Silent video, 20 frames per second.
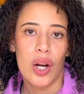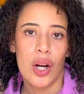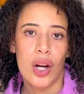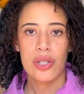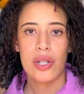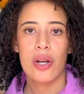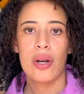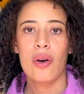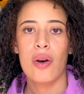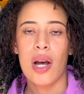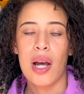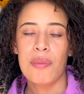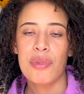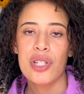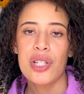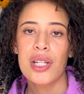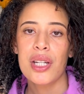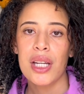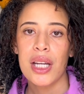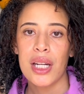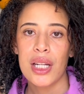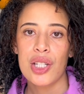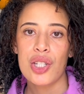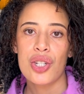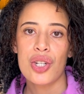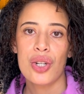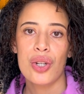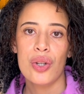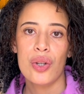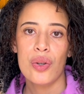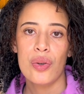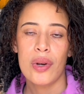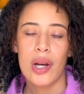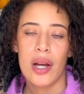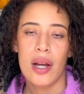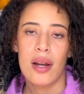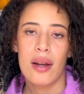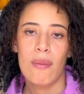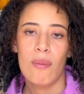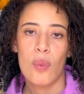So I'm just gonna get into
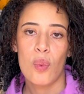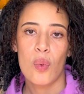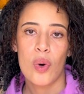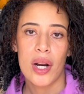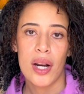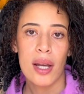what